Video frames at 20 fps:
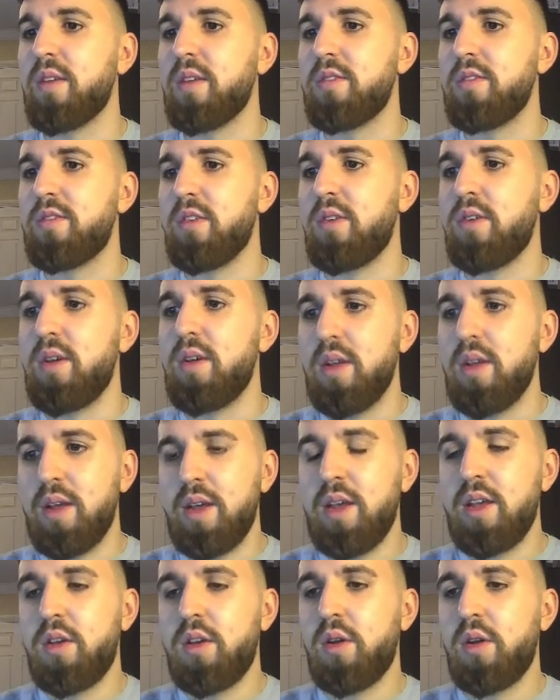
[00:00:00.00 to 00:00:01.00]
So
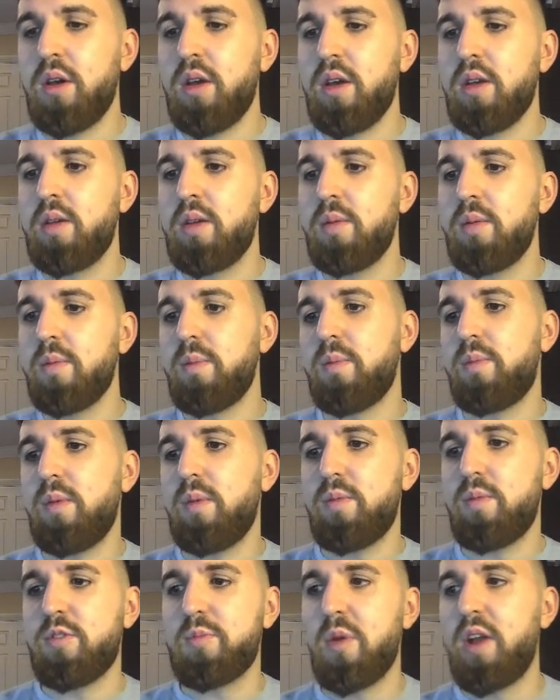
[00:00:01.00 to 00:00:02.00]
gonna
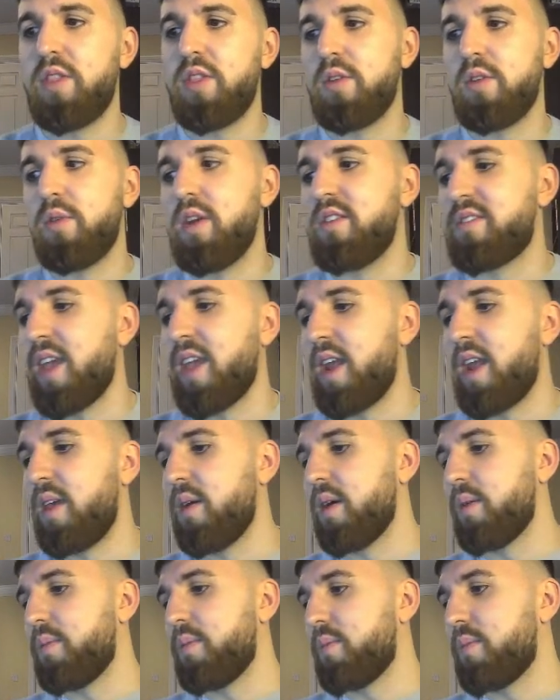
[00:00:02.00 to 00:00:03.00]
spread the risk anyway,
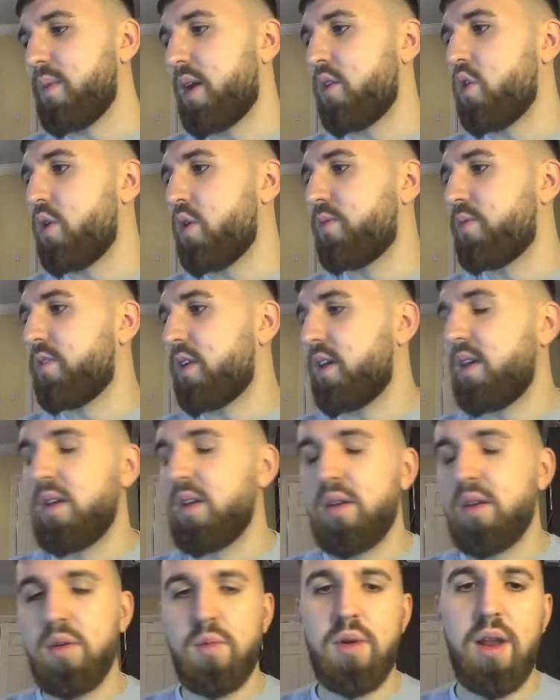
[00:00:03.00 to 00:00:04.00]
and hopefully
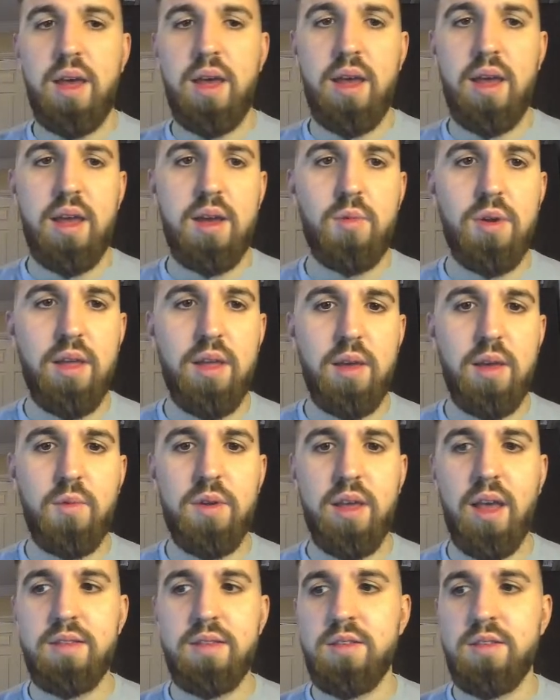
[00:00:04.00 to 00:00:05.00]
we'll
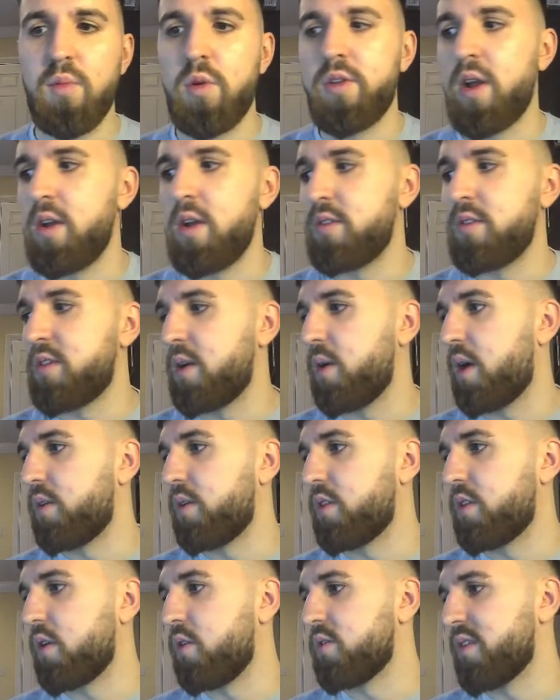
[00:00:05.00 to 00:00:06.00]
get some returns there out of
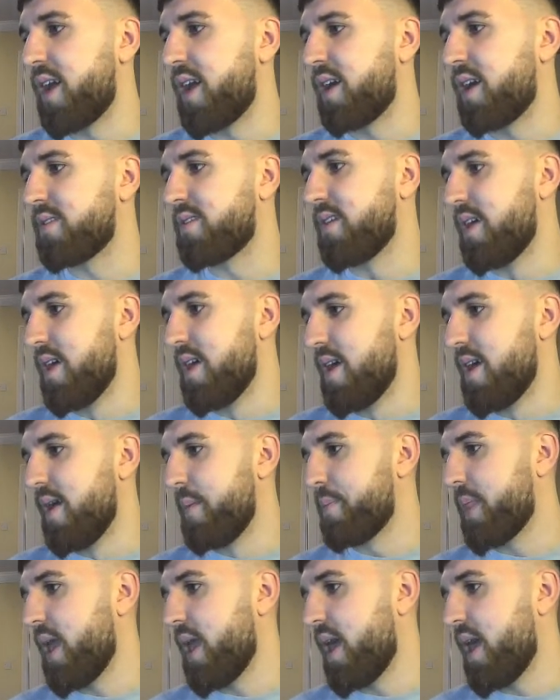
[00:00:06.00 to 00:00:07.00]
those lads.
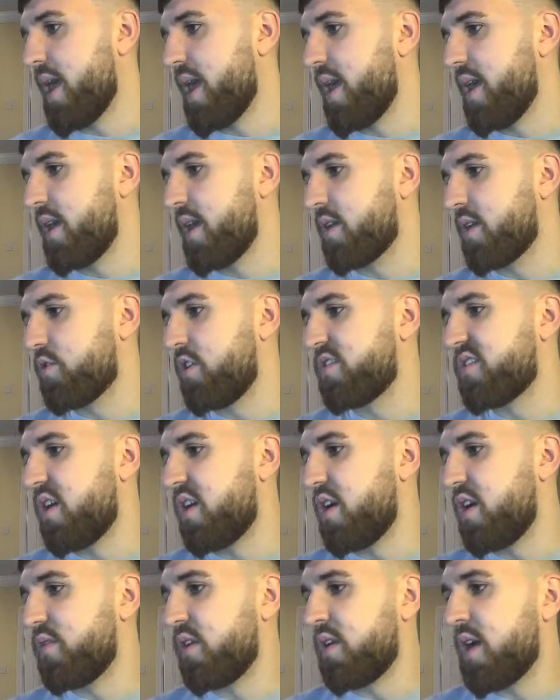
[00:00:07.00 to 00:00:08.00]
Chris
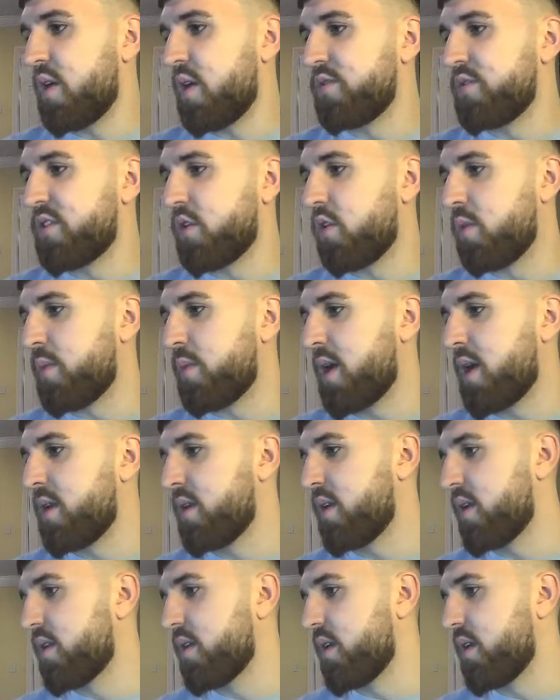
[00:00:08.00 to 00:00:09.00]
Irvine, how's it going, man?
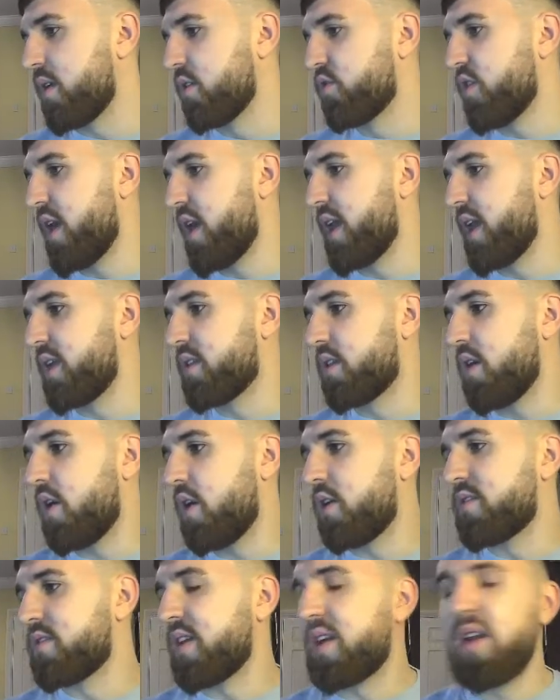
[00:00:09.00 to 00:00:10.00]
Greg, thoughts
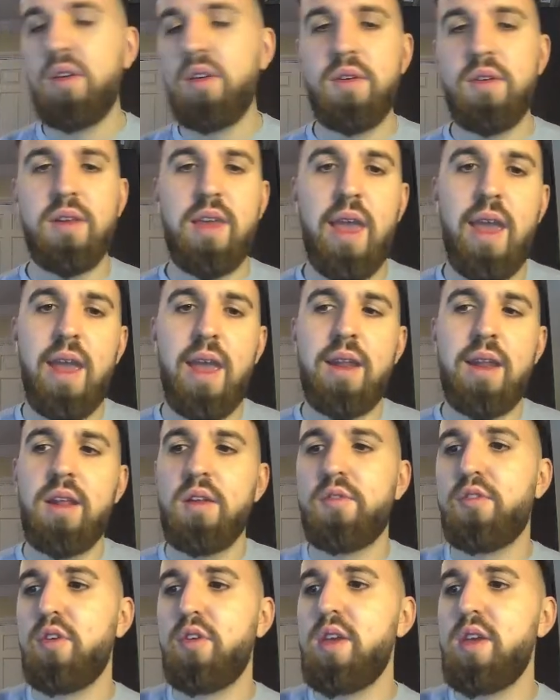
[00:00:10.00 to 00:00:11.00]
including Kane in a
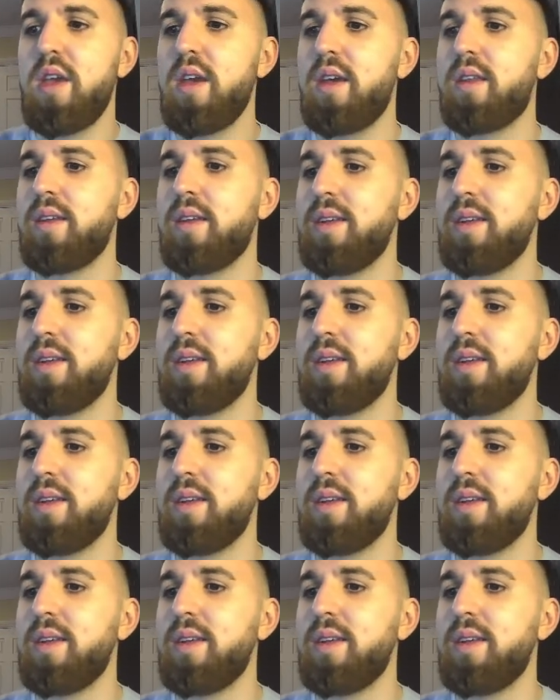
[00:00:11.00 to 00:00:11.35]
free hit?